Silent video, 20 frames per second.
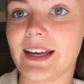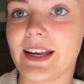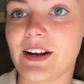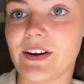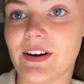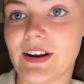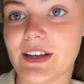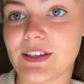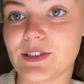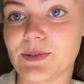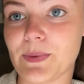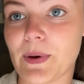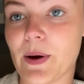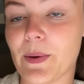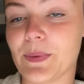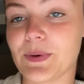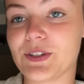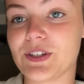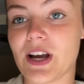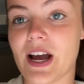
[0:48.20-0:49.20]
earring as well,
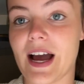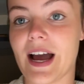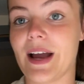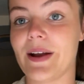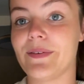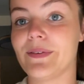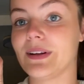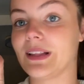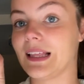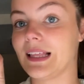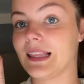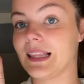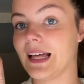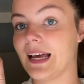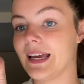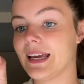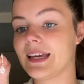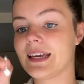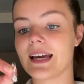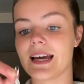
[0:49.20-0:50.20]
which I really
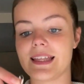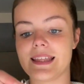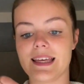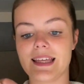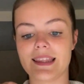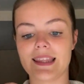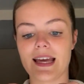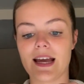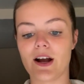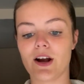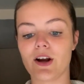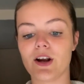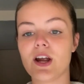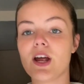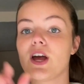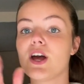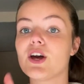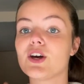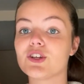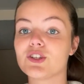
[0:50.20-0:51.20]
like. I think they are
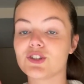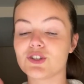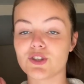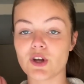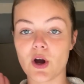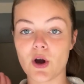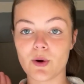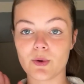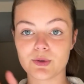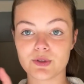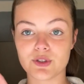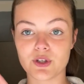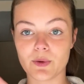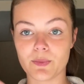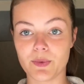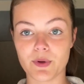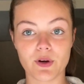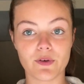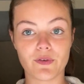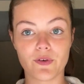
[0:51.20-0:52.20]
so
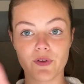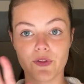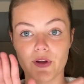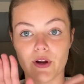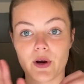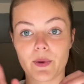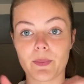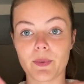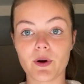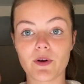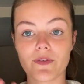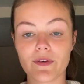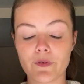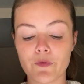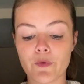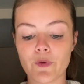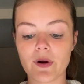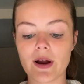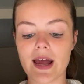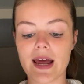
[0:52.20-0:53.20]
beautiful. They are
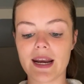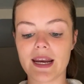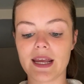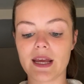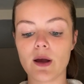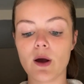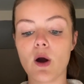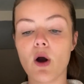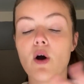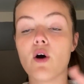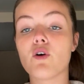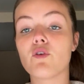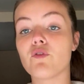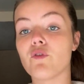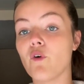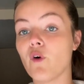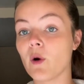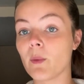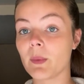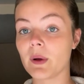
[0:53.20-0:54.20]
perfect for any
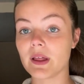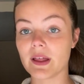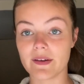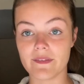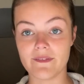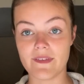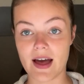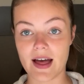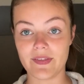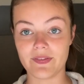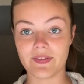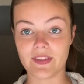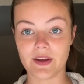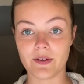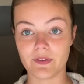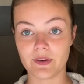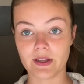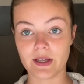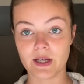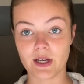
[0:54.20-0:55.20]
formal event. They
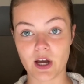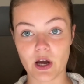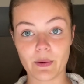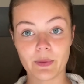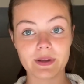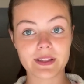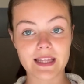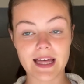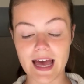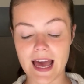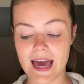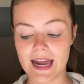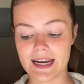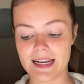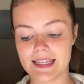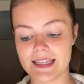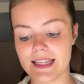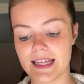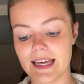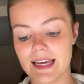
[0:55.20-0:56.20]
really go with
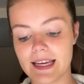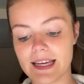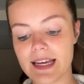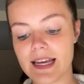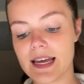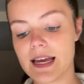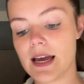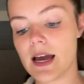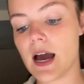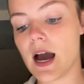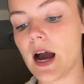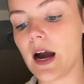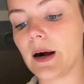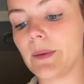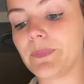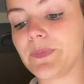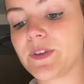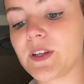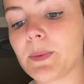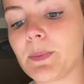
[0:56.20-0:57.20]
anything.
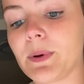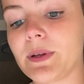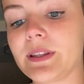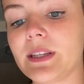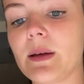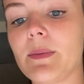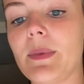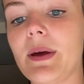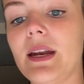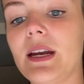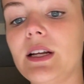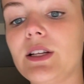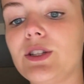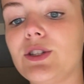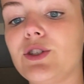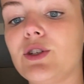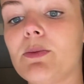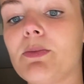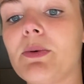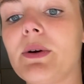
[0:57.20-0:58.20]
To put them in, it's
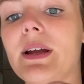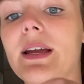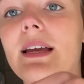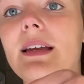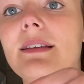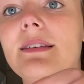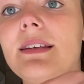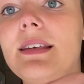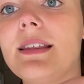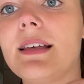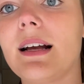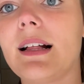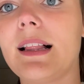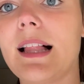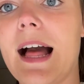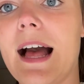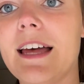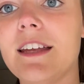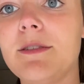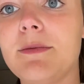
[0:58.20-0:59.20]
super easy. The
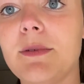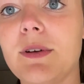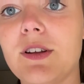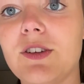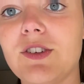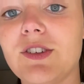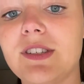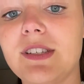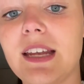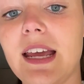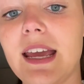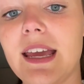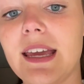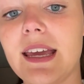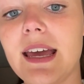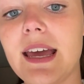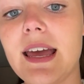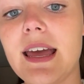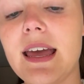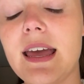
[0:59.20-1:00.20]
clasp, you can just take
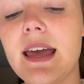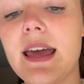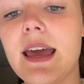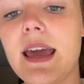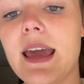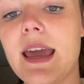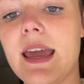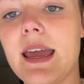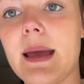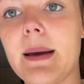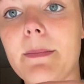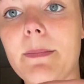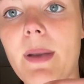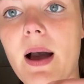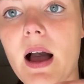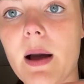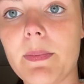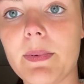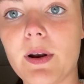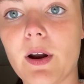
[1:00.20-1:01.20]
it and
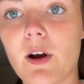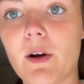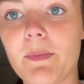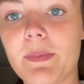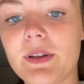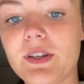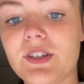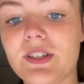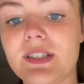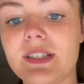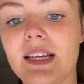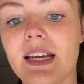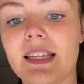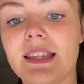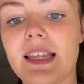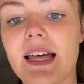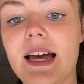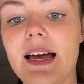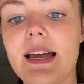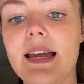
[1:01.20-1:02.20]
pop it open just
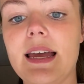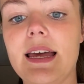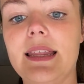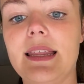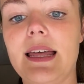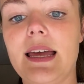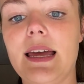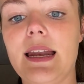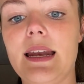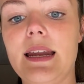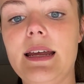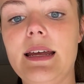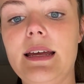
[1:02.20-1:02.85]
like that, and then